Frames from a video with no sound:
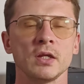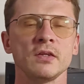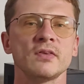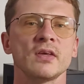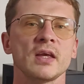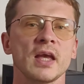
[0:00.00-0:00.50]

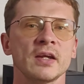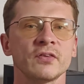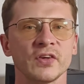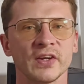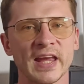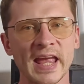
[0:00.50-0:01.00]
It
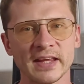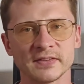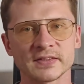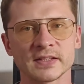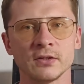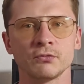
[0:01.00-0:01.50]

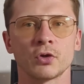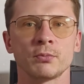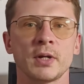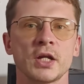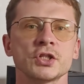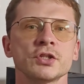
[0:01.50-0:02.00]
aggregates
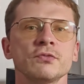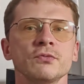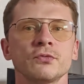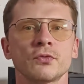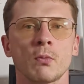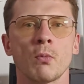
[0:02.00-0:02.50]

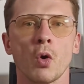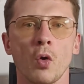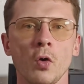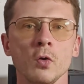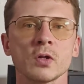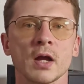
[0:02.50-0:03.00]
information from
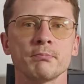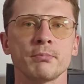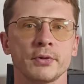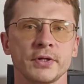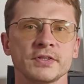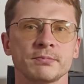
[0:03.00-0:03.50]
all
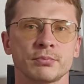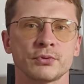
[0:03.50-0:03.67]
components,